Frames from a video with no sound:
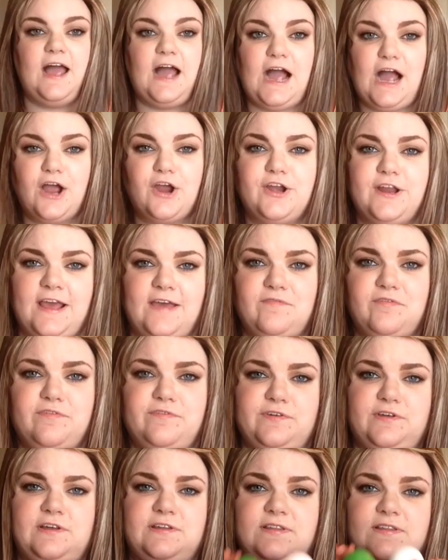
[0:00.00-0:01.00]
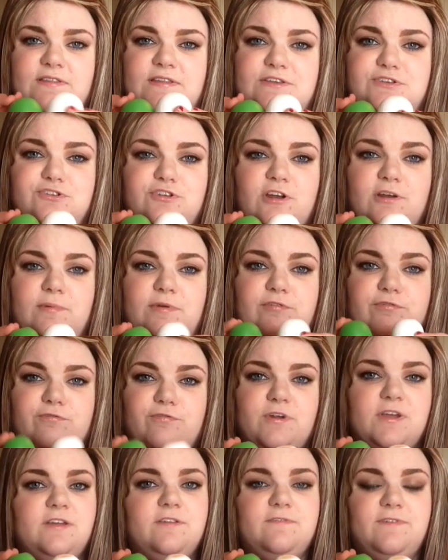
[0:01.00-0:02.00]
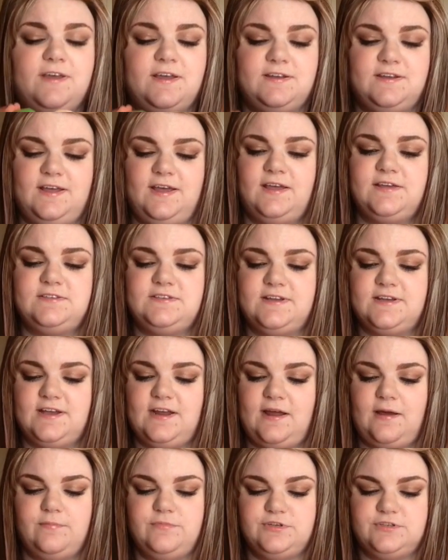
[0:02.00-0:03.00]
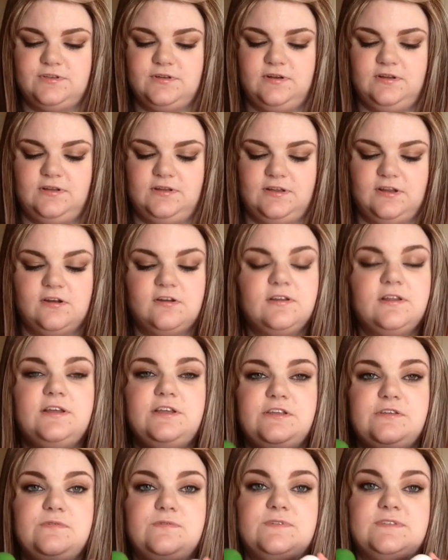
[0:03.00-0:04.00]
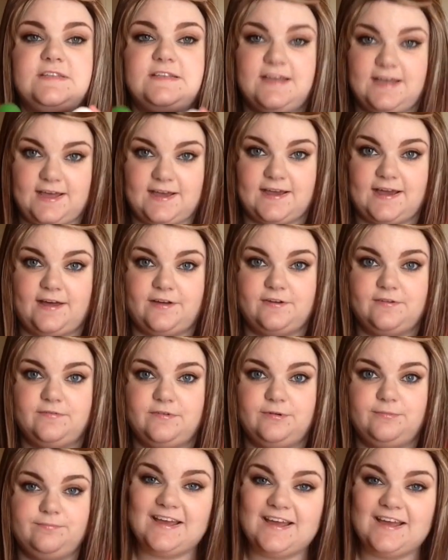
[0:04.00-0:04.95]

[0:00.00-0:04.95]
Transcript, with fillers: I already have a feeling that these are going to be freaking fantastic, and I'm just going to literally use the heck out of them.